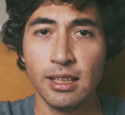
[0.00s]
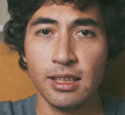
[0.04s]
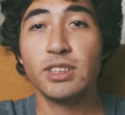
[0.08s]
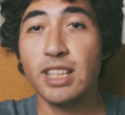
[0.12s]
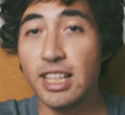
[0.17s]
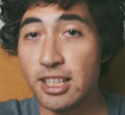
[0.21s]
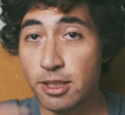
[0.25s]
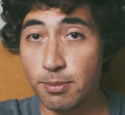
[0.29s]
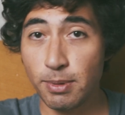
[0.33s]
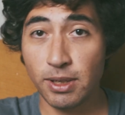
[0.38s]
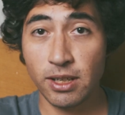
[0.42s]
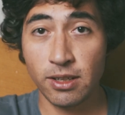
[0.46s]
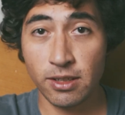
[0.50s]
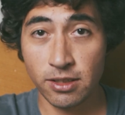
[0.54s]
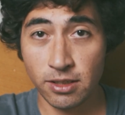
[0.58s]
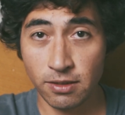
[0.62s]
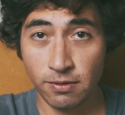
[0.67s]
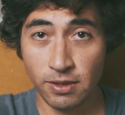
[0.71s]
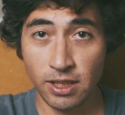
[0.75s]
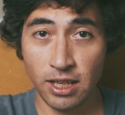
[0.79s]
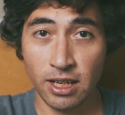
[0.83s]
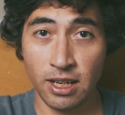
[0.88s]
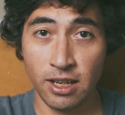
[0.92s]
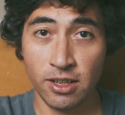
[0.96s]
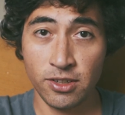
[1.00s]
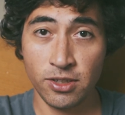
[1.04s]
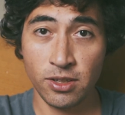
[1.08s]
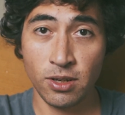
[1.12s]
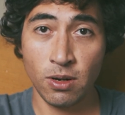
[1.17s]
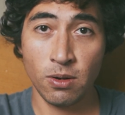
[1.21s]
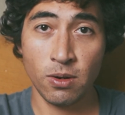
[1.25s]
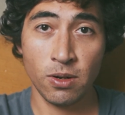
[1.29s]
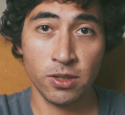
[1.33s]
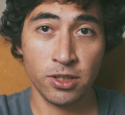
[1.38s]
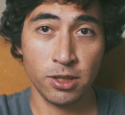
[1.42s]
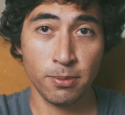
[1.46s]
That's because of the
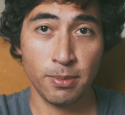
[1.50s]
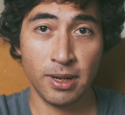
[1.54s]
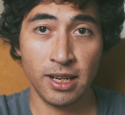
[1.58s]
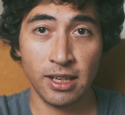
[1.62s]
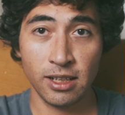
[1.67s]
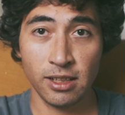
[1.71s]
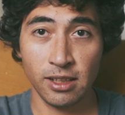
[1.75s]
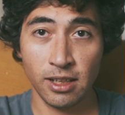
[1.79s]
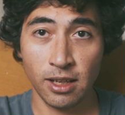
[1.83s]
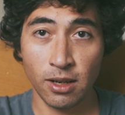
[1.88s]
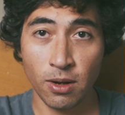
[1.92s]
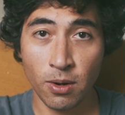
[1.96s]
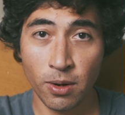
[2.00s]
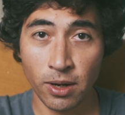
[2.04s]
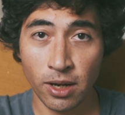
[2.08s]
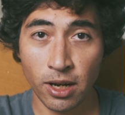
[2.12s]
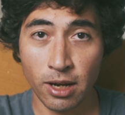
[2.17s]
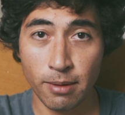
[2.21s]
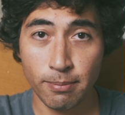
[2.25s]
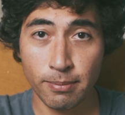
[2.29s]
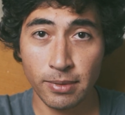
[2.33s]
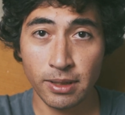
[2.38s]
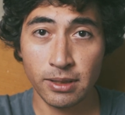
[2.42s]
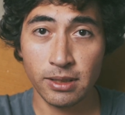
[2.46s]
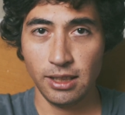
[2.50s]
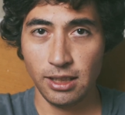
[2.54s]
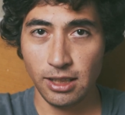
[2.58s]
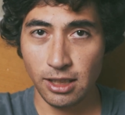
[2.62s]
ISO automatically going up.